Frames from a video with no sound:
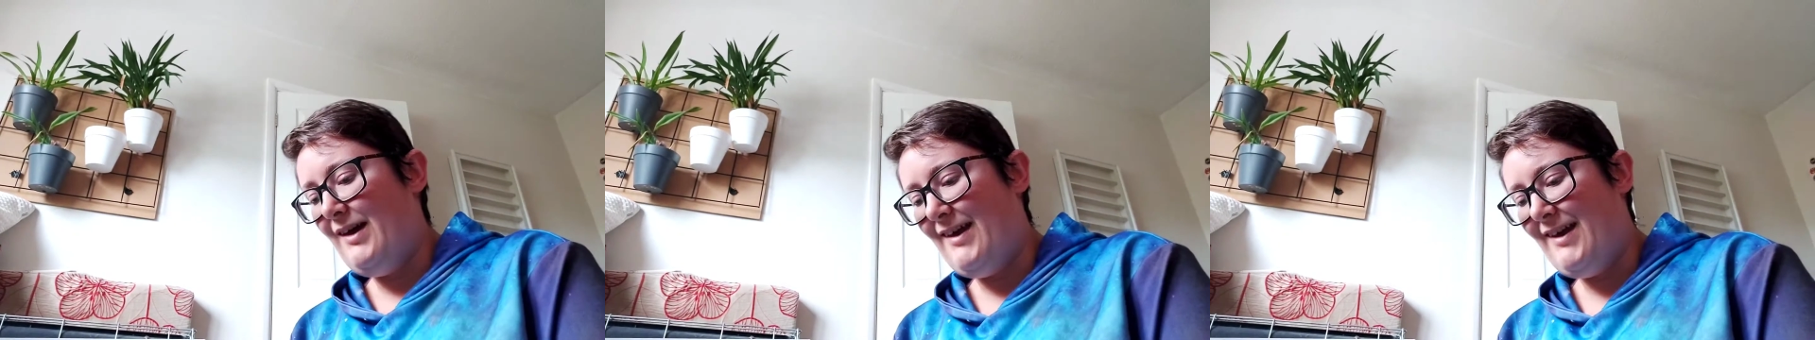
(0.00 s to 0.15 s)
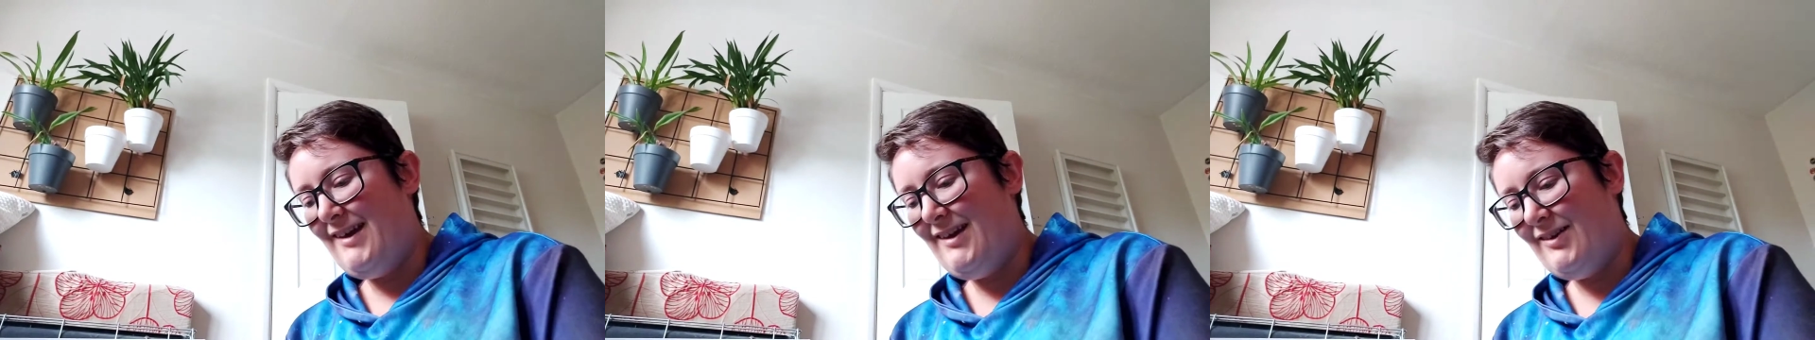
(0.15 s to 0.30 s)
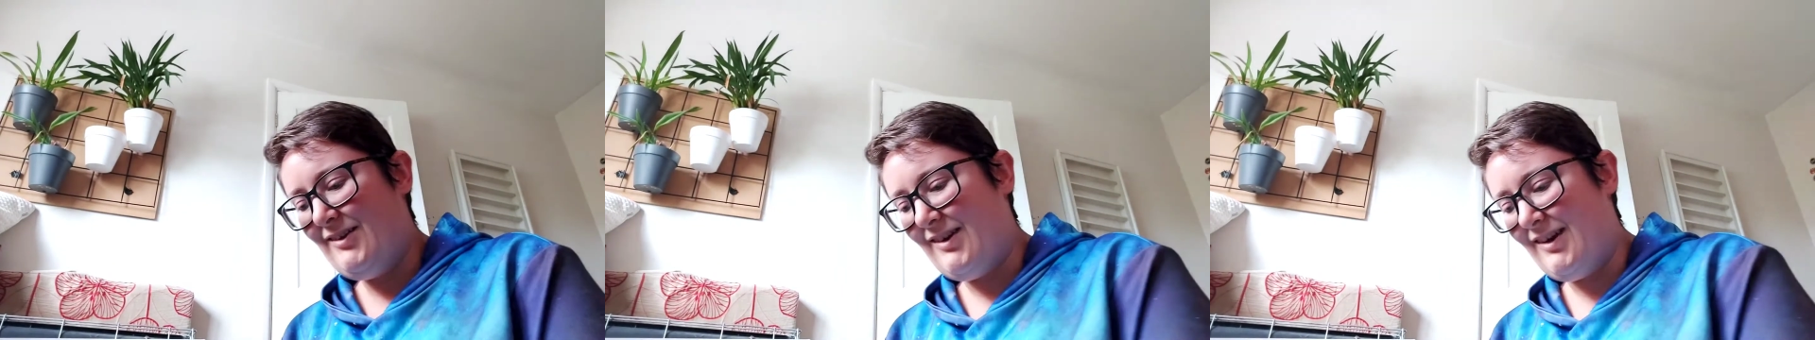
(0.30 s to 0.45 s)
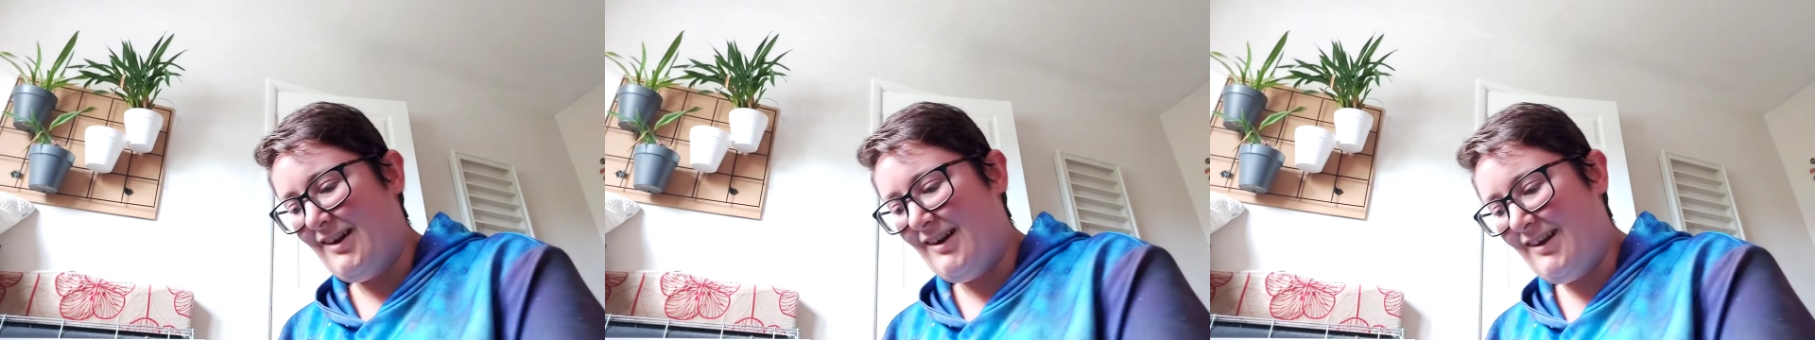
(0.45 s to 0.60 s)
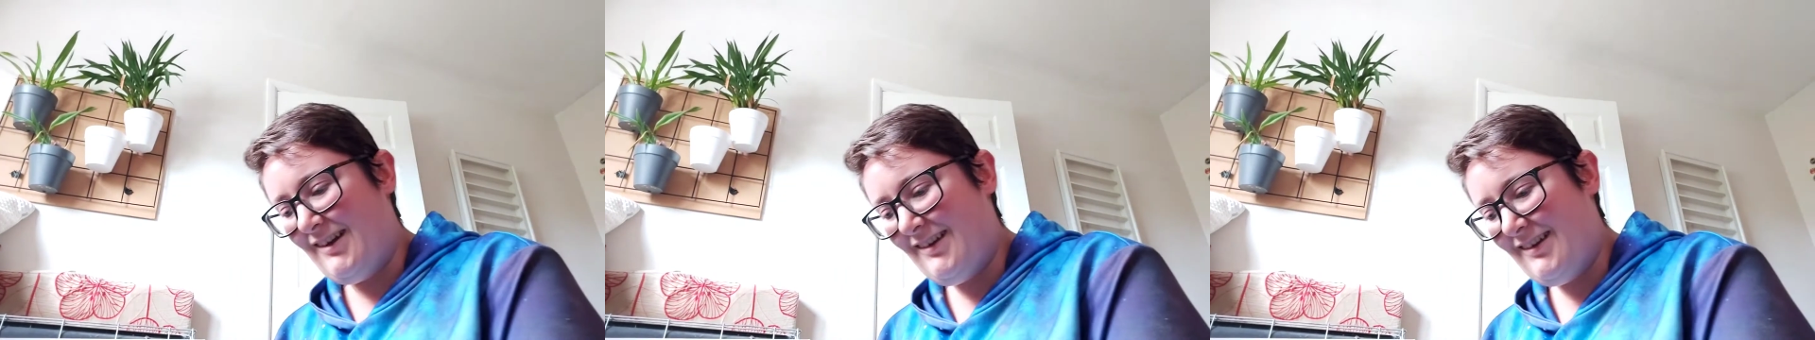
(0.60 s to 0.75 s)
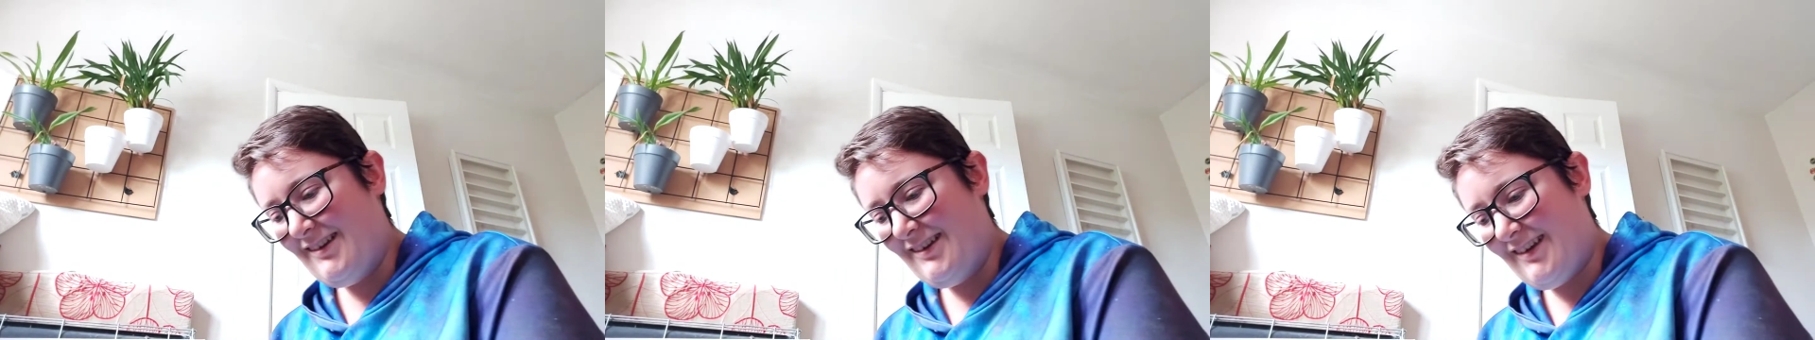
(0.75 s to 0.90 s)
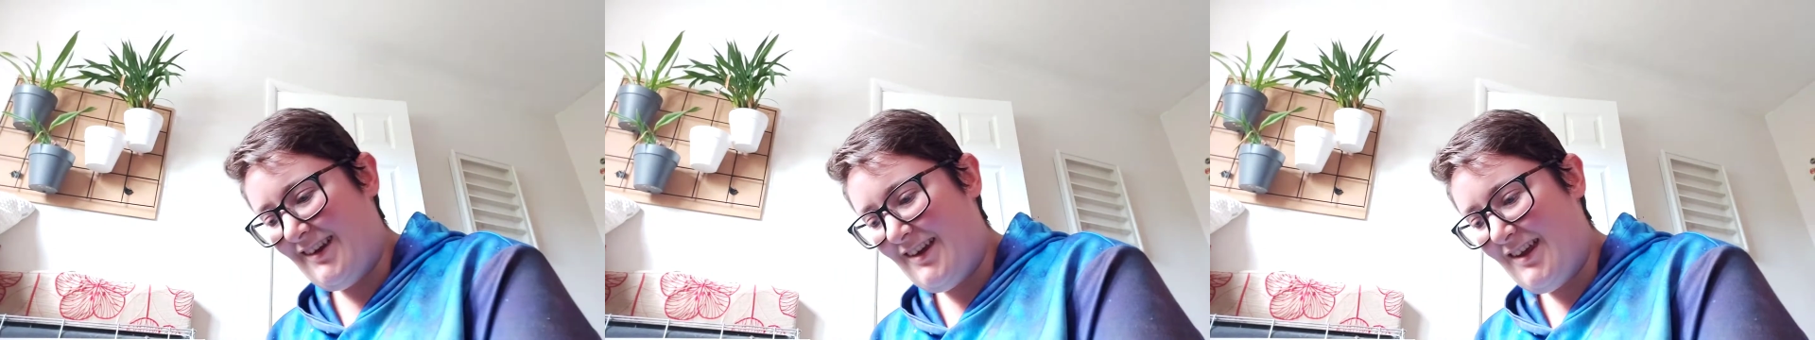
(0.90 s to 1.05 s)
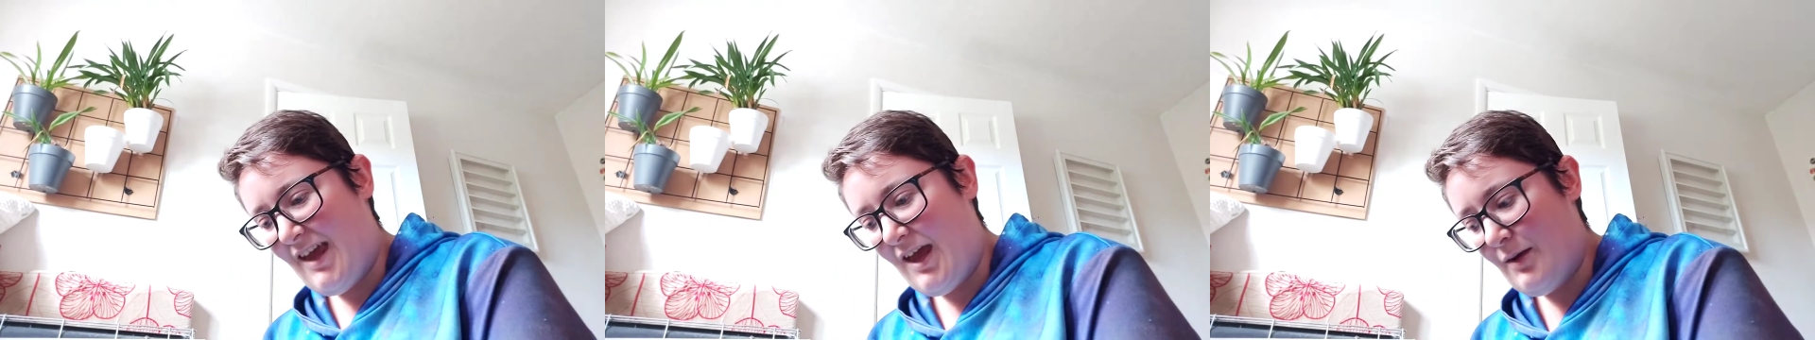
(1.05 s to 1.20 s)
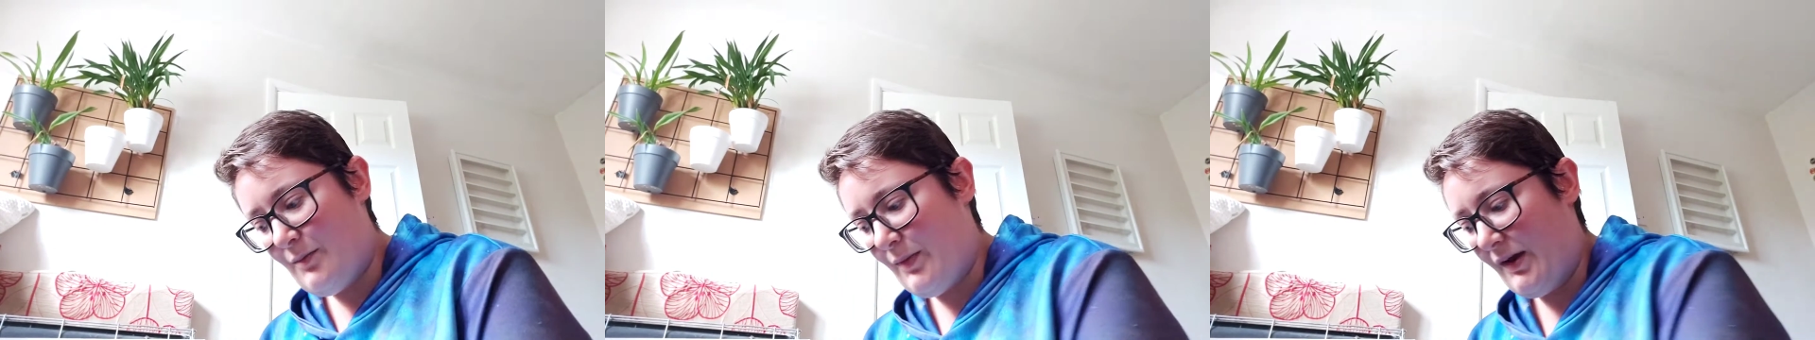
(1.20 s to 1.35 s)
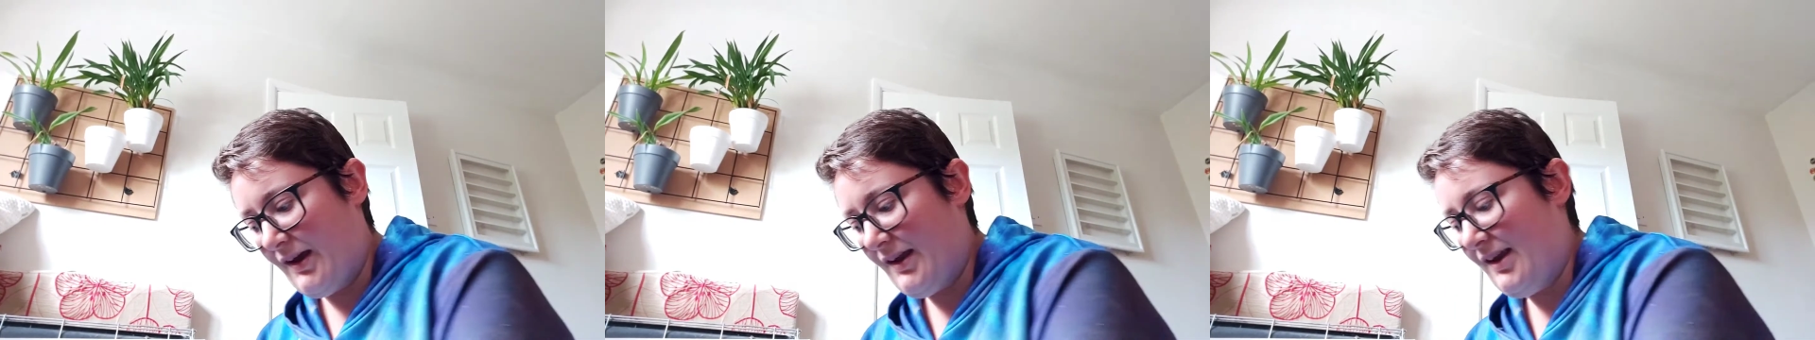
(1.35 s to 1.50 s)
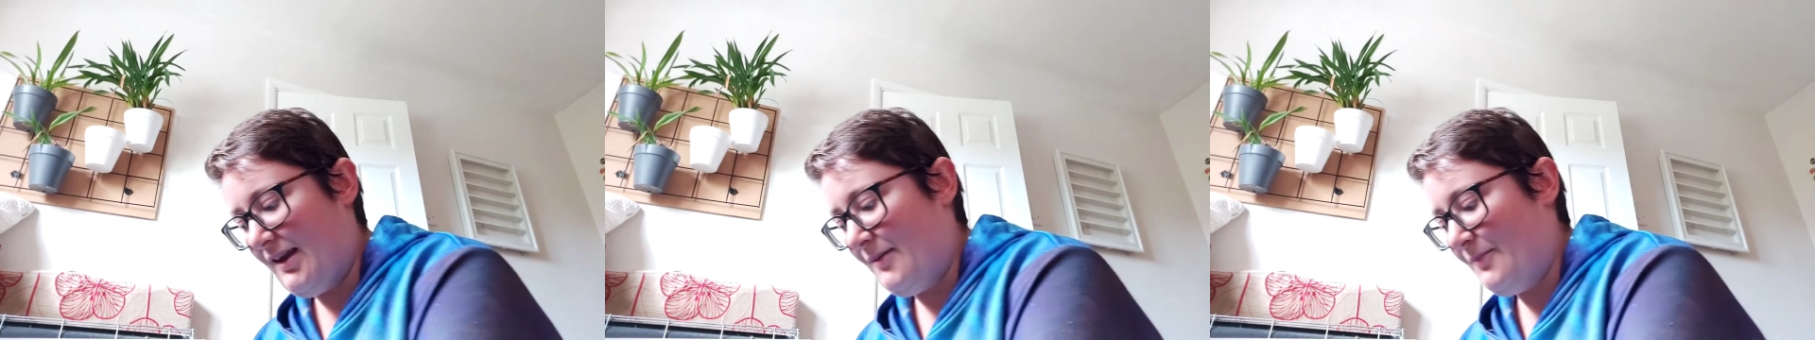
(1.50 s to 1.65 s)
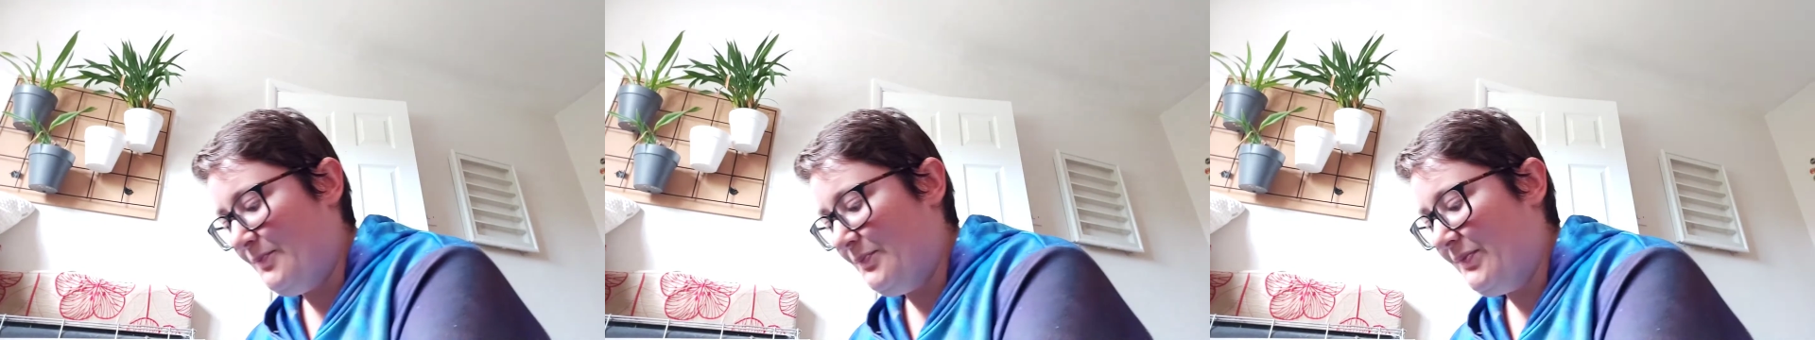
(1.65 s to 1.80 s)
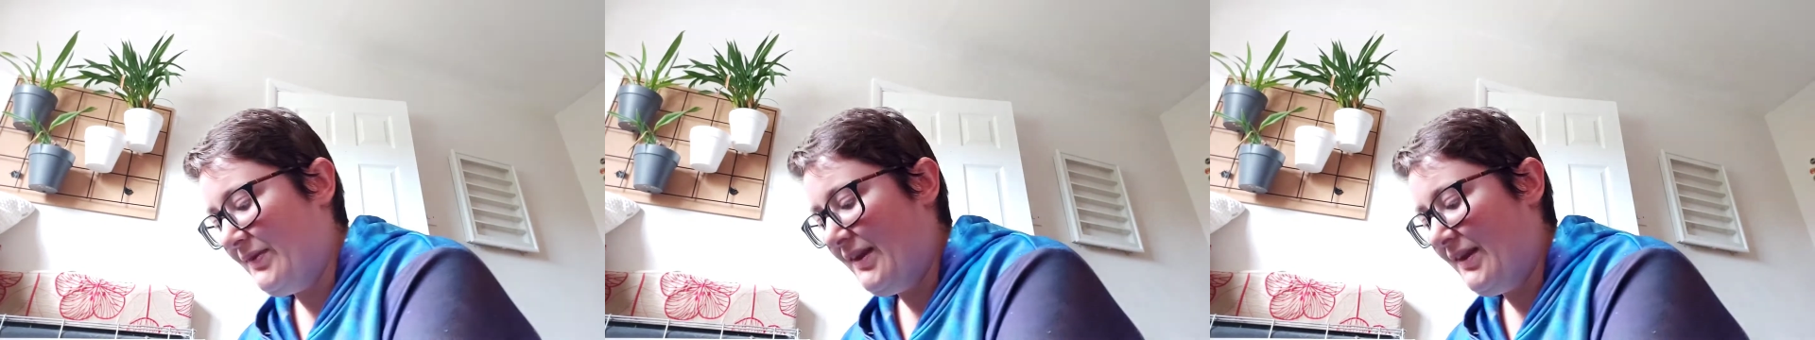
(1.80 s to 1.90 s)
Hello darling, big head back in.